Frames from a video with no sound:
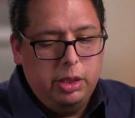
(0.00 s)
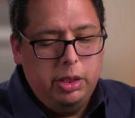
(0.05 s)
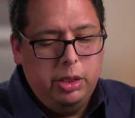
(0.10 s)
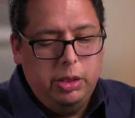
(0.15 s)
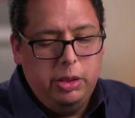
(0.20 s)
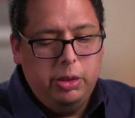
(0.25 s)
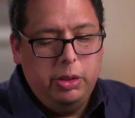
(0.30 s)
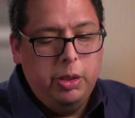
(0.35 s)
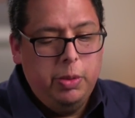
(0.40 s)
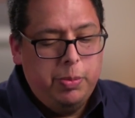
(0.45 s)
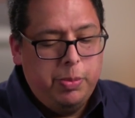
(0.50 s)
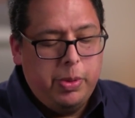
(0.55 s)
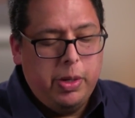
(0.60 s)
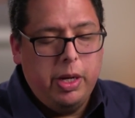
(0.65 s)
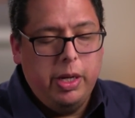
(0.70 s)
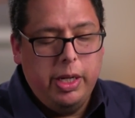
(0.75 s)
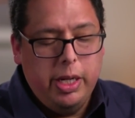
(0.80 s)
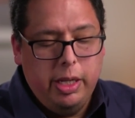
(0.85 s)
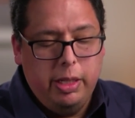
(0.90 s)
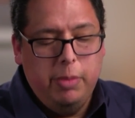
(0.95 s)
you, you
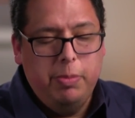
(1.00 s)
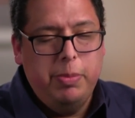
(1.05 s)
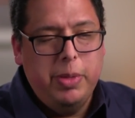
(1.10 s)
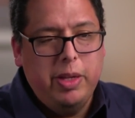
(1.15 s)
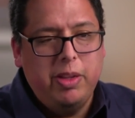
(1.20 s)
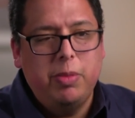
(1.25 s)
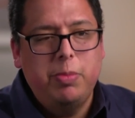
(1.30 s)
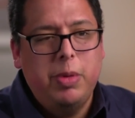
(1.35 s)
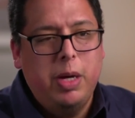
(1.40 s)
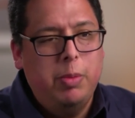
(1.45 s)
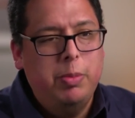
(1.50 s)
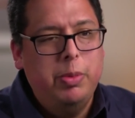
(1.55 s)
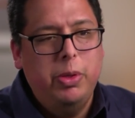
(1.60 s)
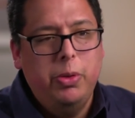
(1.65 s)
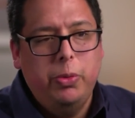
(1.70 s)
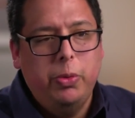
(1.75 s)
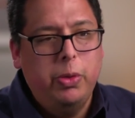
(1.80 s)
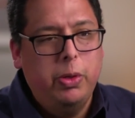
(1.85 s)
probably had the best mom in the